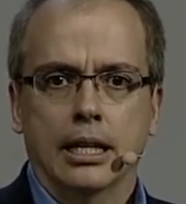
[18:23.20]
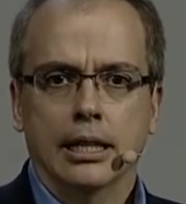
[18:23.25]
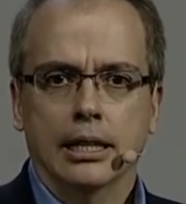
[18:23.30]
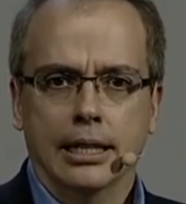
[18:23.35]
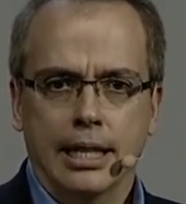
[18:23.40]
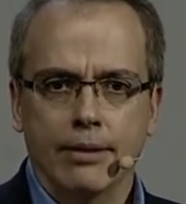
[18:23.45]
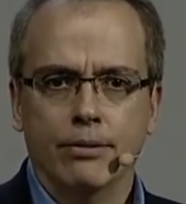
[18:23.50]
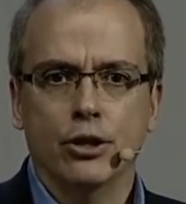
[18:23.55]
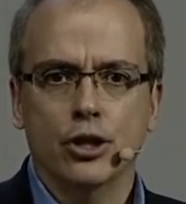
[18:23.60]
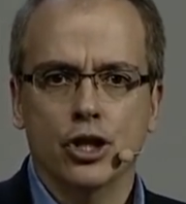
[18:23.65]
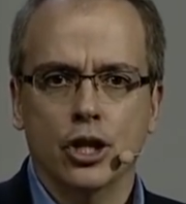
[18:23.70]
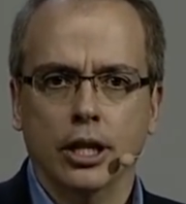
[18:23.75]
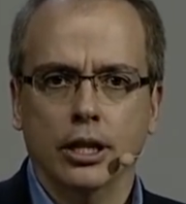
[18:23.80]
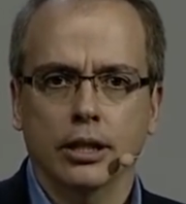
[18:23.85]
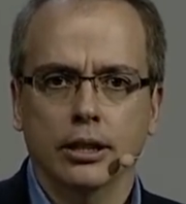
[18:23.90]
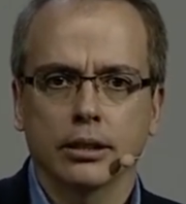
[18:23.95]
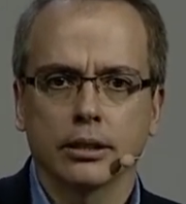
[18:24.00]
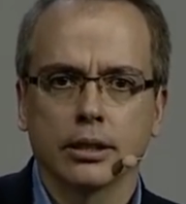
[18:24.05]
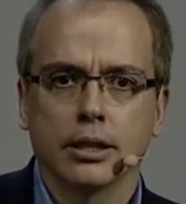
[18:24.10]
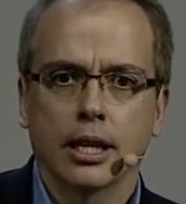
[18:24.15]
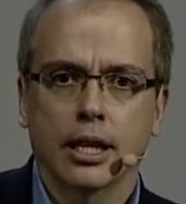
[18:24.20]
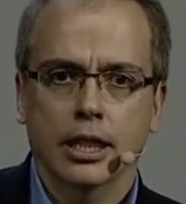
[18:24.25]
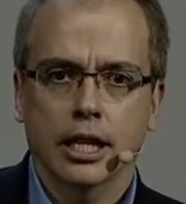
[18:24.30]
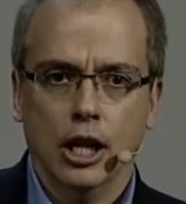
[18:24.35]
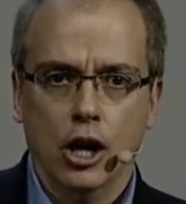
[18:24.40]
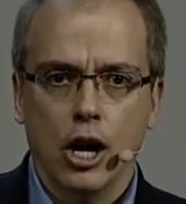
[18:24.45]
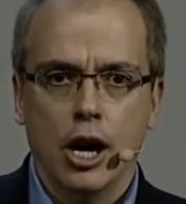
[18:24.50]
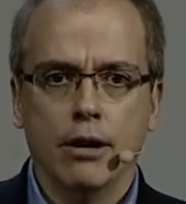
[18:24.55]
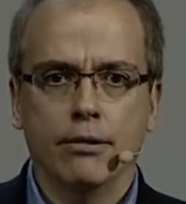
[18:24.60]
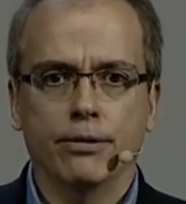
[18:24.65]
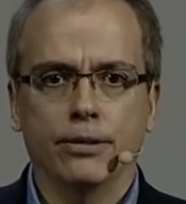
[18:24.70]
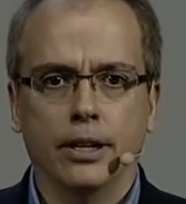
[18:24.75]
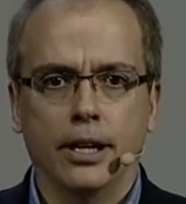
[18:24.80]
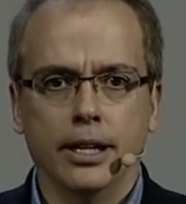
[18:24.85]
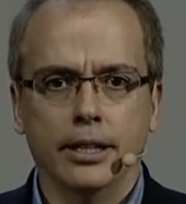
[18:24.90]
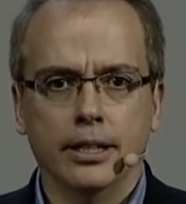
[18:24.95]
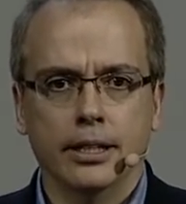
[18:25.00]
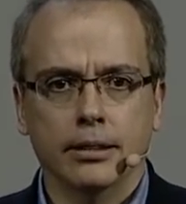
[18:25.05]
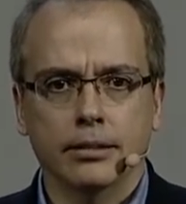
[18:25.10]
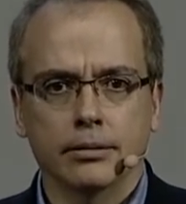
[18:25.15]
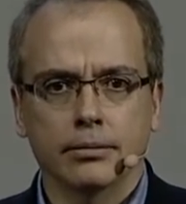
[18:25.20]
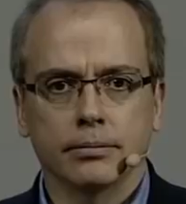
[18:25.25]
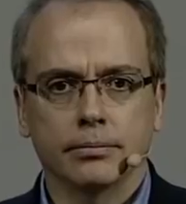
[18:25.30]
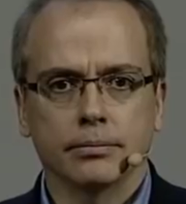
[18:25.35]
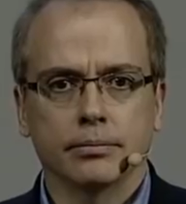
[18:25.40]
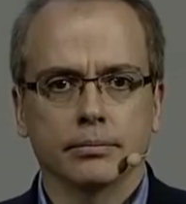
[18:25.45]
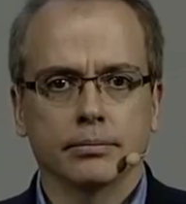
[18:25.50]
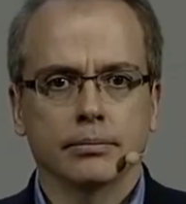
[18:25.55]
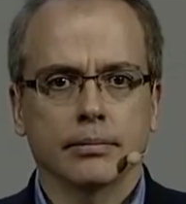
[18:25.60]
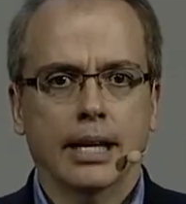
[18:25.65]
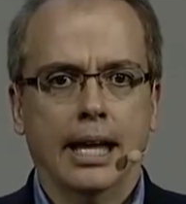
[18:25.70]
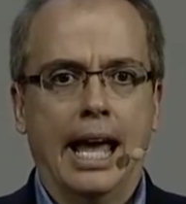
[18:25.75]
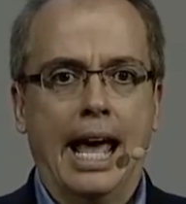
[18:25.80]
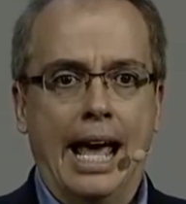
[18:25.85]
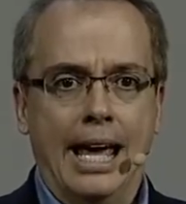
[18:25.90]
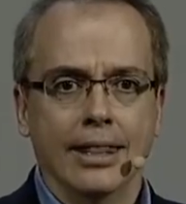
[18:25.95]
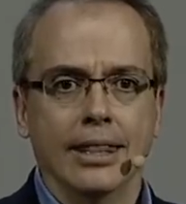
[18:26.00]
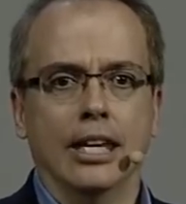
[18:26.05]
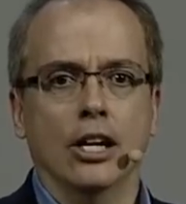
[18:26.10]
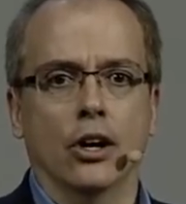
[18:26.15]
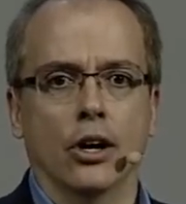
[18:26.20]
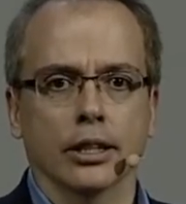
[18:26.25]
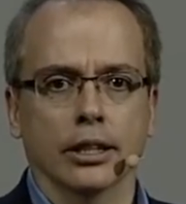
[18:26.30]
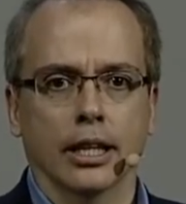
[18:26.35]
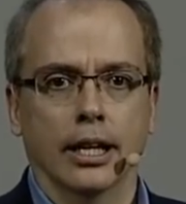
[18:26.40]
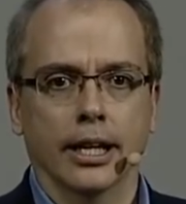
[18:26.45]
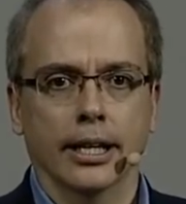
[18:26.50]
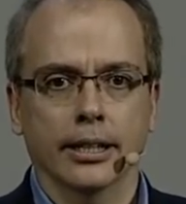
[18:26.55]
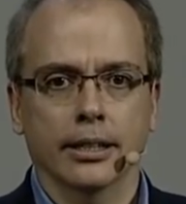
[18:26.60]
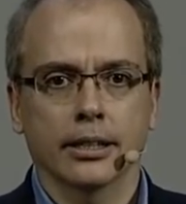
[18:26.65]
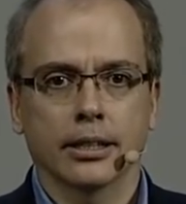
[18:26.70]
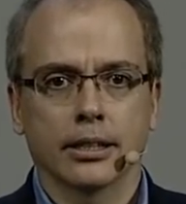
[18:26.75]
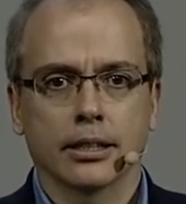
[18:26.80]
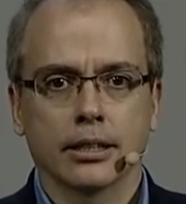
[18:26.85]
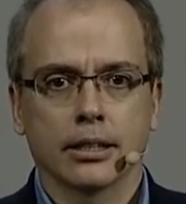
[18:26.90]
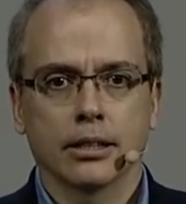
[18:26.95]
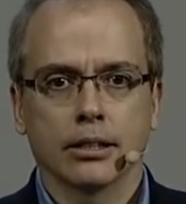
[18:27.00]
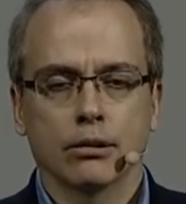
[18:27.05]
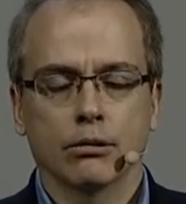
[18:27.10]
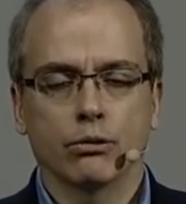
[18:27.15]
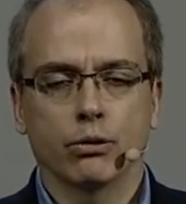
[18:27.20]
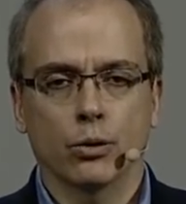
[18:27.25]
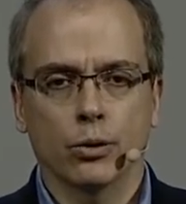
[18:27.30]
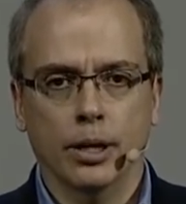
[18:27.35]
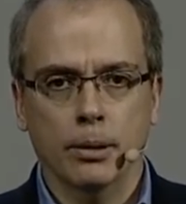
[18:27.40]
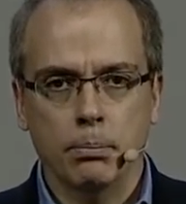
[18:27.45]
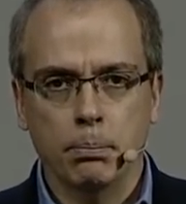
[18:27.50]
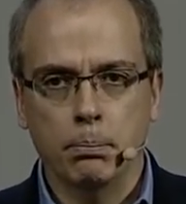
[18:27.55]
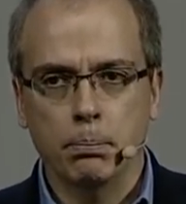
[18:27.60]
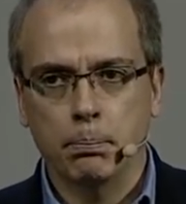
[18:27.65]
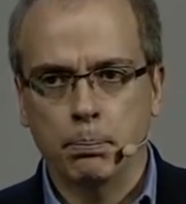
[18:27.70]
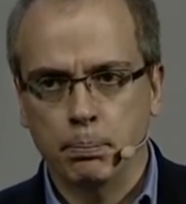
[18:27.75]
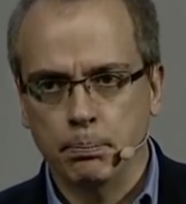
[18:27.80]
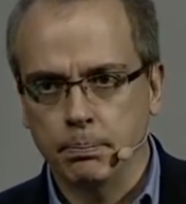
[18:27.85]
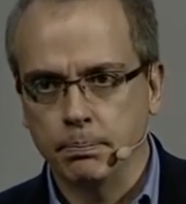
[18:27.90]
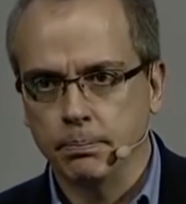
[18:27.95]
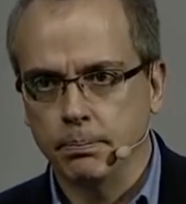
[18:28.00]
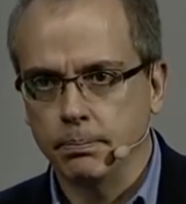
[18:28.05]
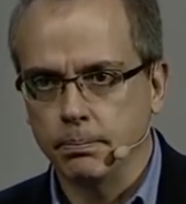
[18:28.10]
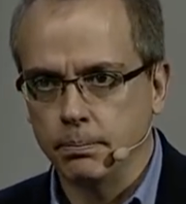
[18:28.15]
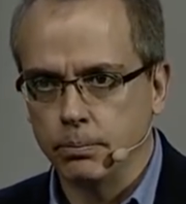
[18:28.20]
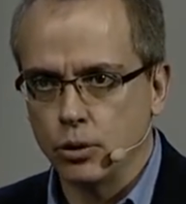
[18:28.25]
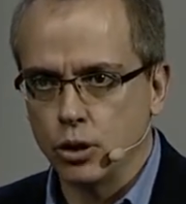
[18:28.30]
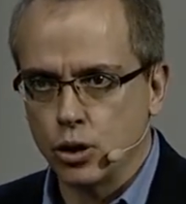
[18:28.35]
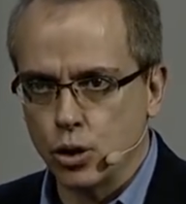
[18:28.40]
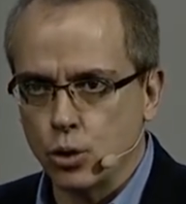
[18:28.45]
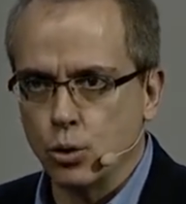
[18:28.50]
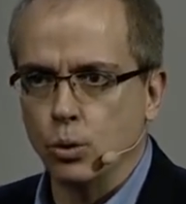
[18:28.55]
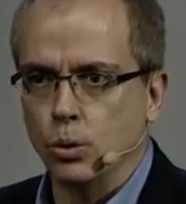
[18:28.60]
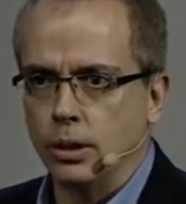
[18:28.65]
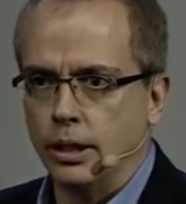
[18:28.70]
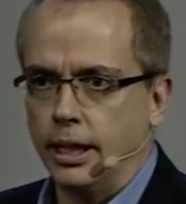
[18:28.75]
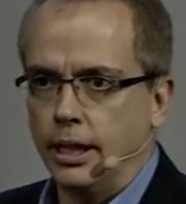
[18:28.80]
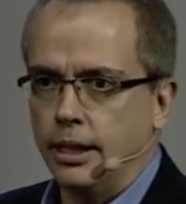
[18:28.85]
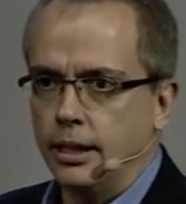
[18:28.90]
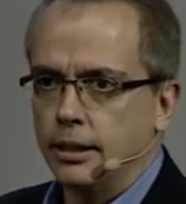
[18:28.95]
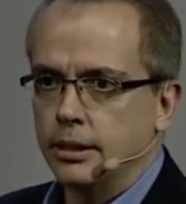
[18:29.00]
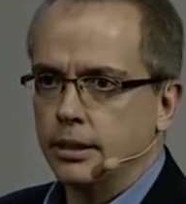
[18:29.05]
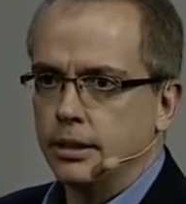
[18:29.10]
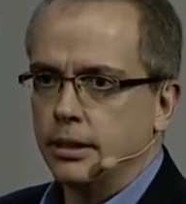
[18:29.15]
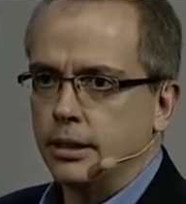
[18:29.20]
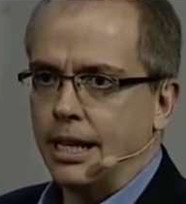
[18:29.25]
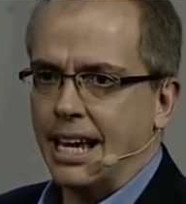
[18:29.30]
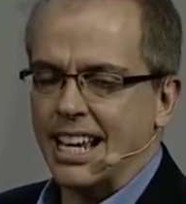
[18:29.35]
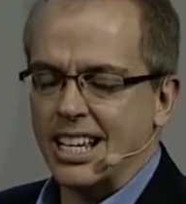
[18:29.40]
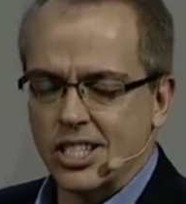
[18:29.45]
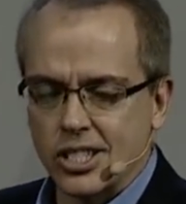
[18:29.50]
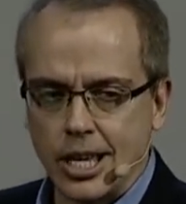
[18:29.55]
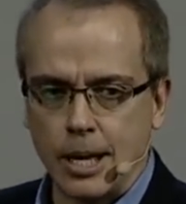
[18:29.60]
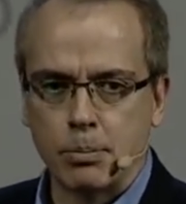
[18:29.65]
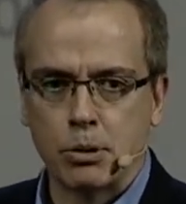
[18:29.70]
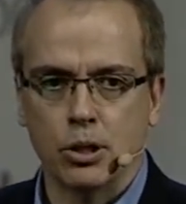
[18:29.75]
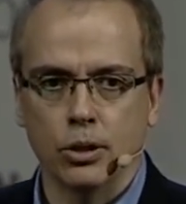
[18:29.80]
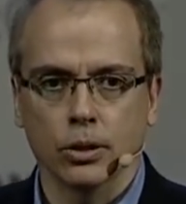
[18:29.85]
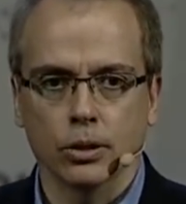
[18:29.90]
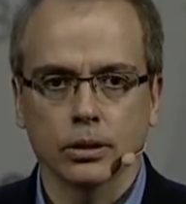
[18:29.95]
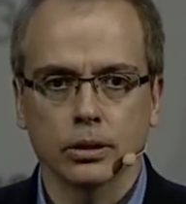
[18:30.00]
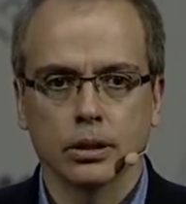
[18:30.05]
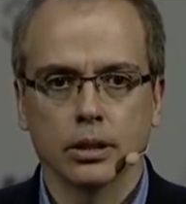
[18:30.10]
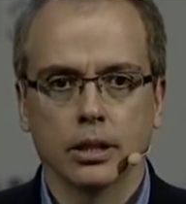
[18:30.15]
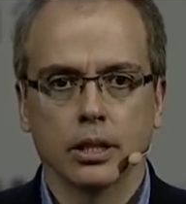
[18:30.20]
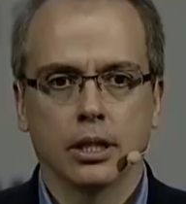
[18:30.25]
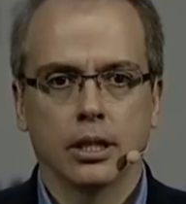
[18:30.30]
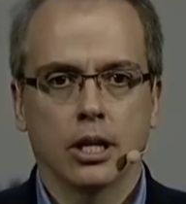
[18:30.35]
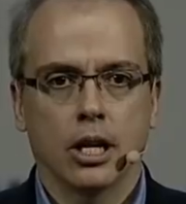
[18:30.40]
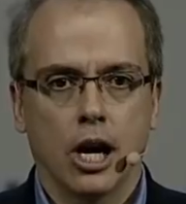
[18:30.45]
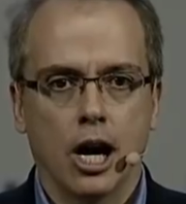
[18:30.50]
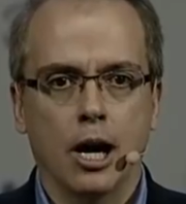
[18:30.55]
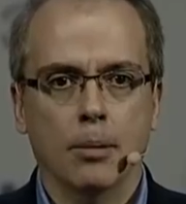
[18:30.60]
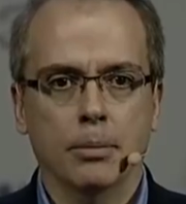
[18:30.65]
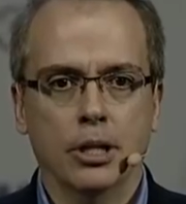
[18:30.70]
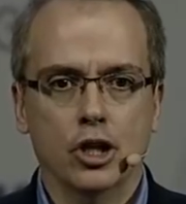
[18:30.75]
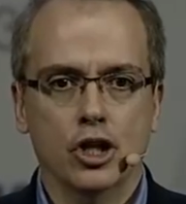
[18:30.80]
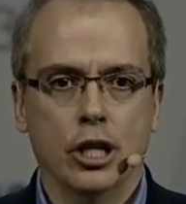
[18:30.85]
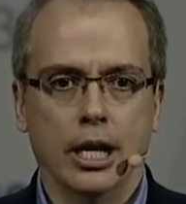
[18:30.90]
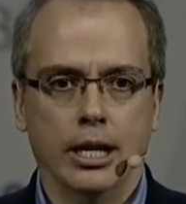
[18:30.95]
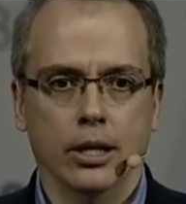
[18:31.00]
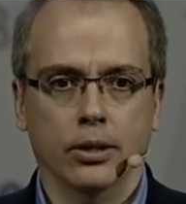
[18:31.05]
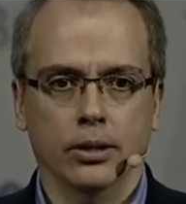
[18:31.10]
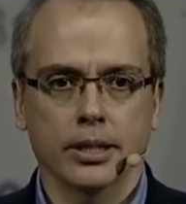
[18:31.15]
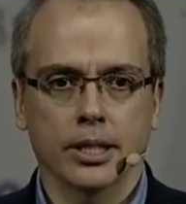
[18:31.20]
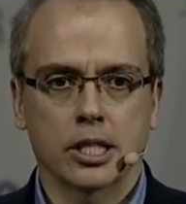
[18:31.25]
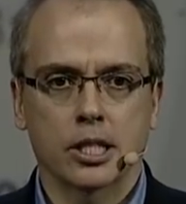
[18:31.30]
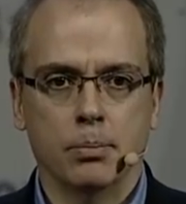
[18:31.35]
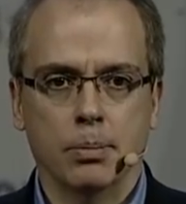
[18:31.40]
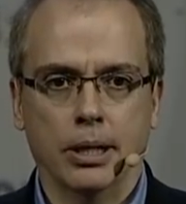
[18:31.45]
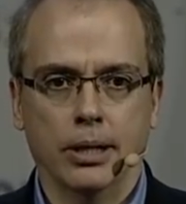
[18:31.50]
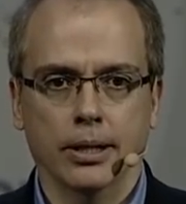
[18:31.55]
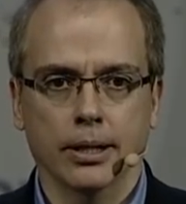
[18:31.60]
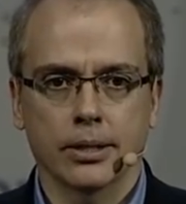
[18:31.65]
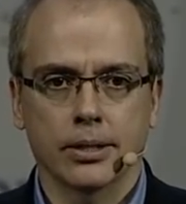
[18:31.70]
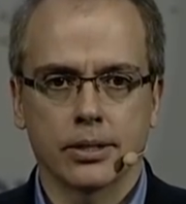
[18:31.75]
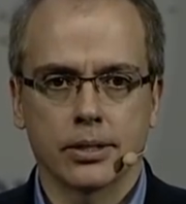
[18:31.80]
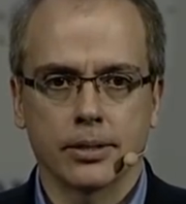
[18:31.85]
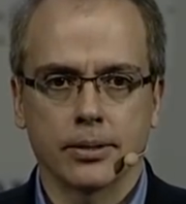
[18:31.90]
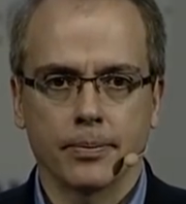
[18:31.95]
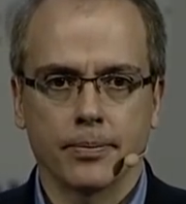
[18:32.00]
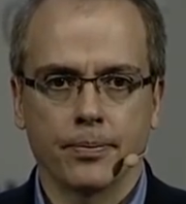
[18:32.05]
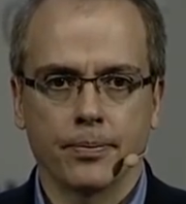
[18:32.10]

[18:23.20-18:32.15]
leveraging the offline and the online for a truly exceptional omni-channel experience.